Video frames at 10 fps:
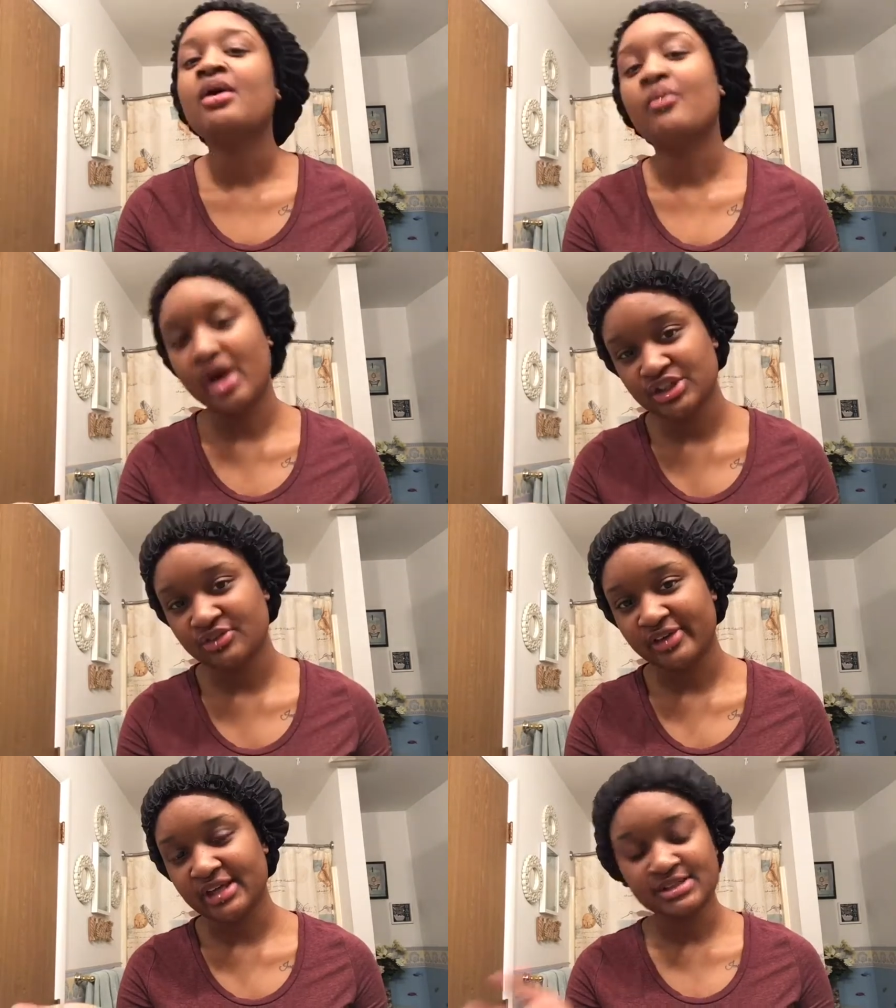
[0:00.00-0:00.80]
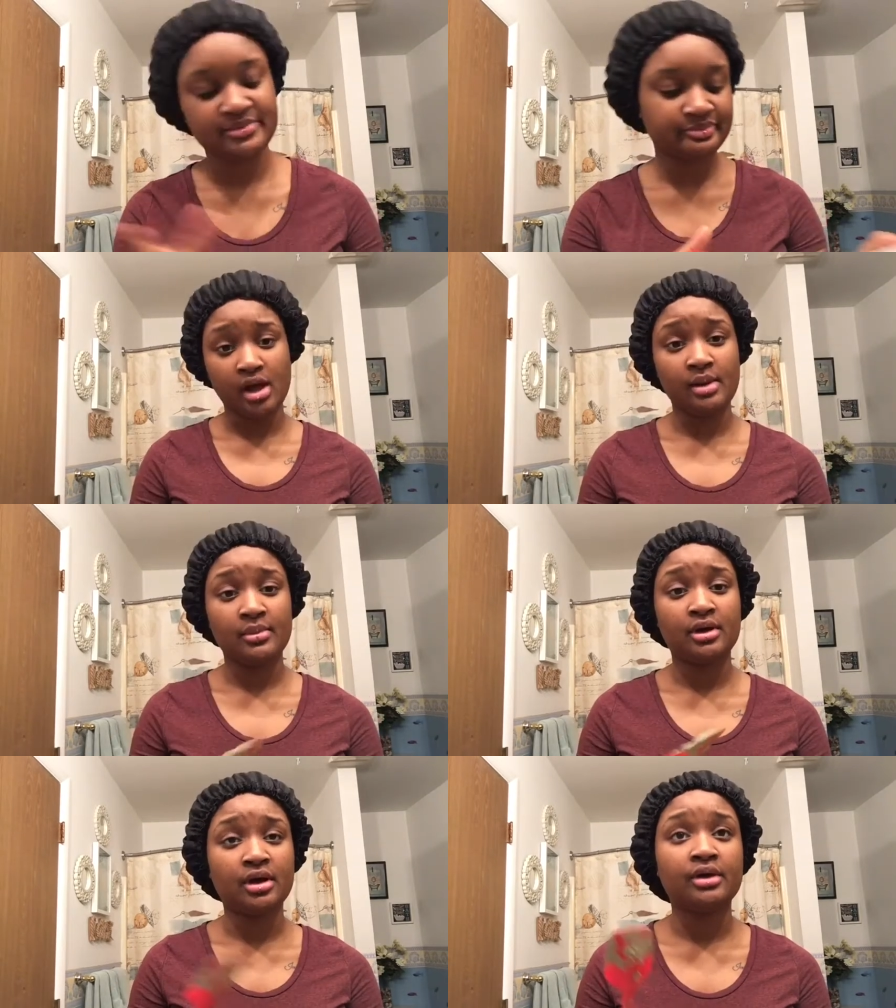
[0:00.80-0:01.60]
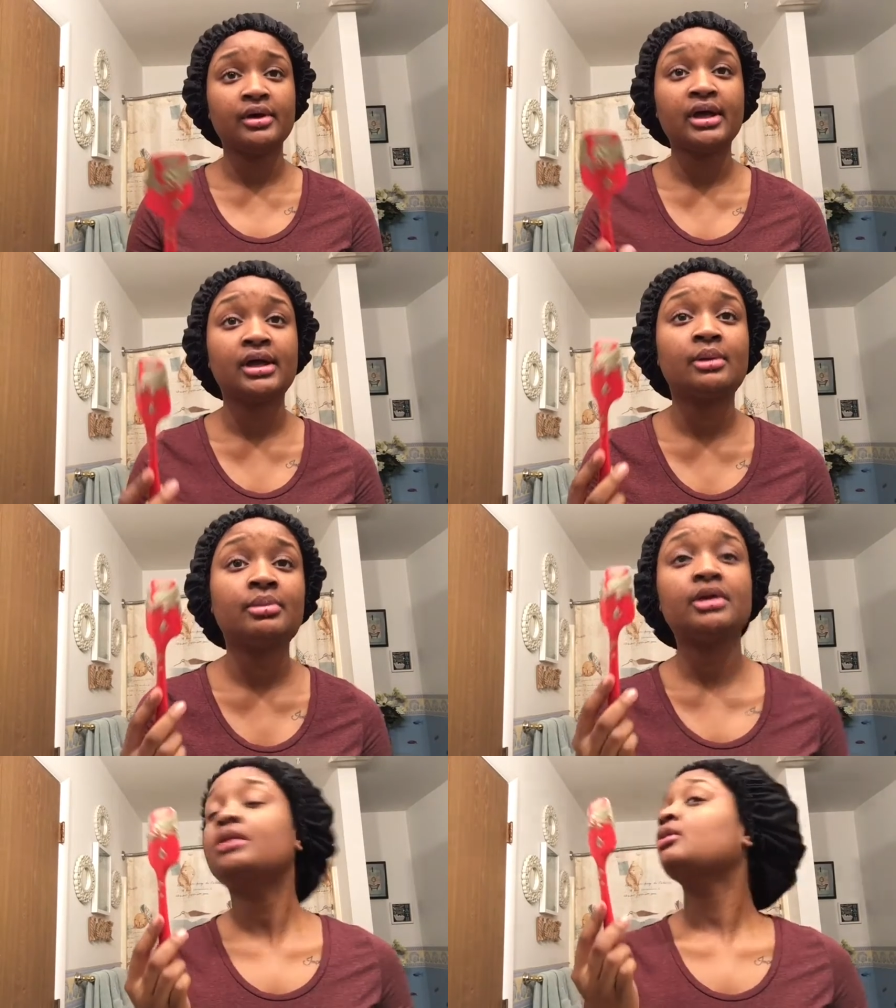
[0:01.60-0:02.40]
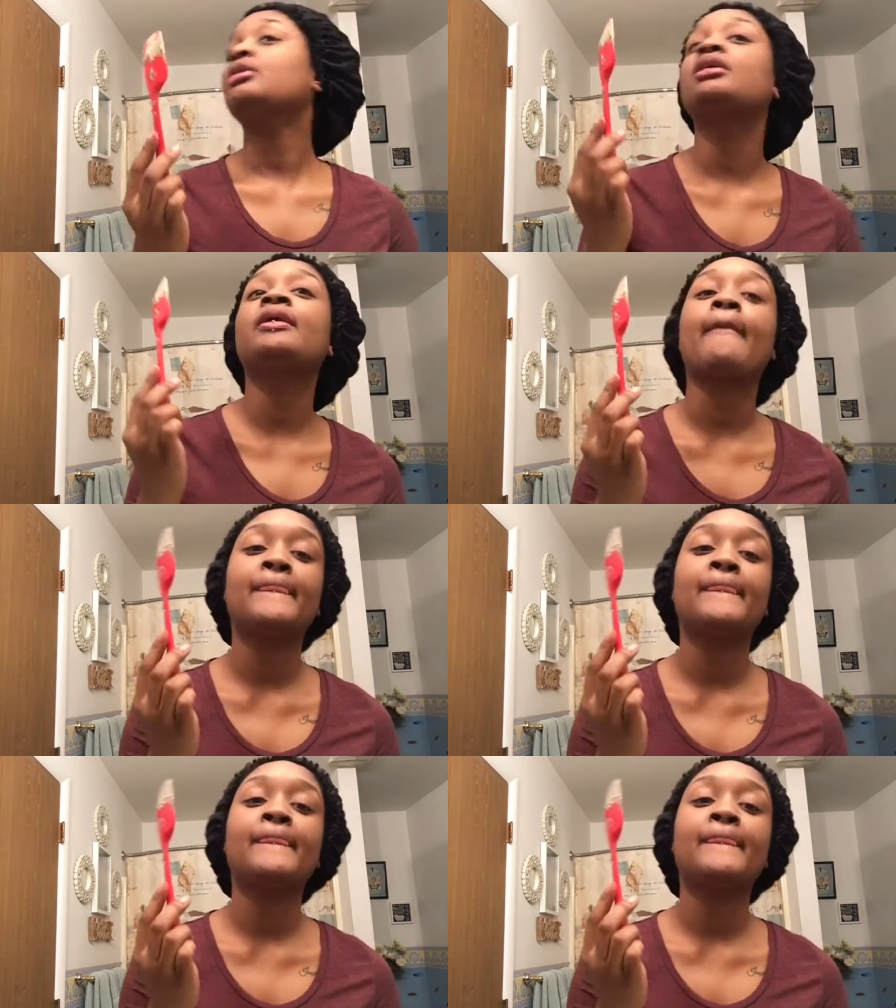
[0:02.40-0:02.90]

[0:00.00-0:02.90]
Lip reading: wash your face. I'm gonna go ahead and put it on,